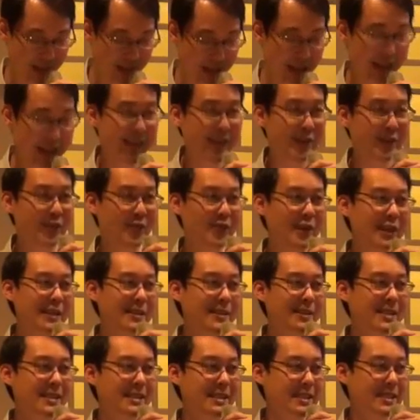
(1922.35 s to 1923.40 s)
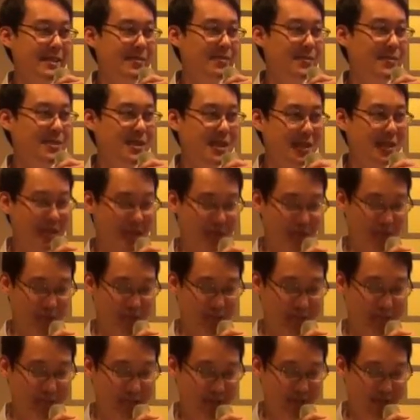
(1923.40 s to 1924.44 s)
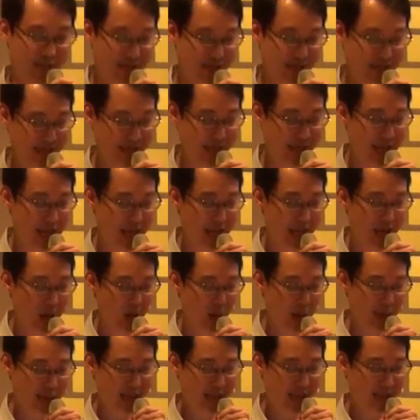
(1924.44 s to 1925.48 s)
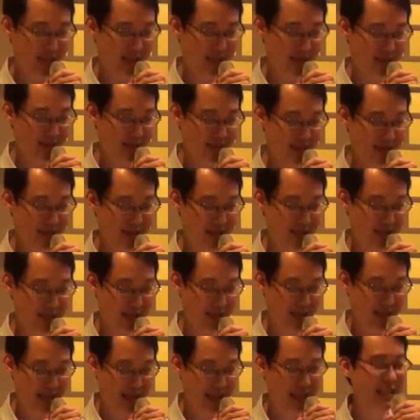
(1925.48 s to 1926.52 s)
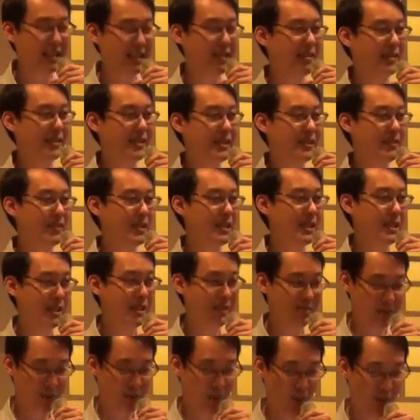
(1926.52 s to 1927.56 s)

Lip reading: and grant him generous gifts. When he learns that the Han are giving him a